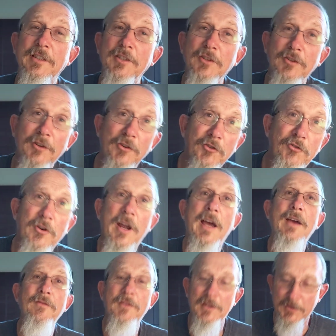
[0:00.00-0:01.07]
is going to
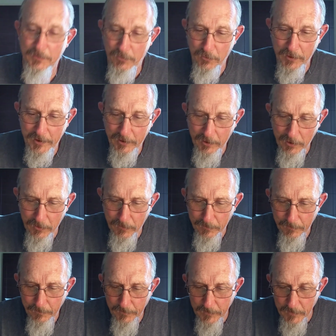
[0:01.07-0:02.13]
drive this point home.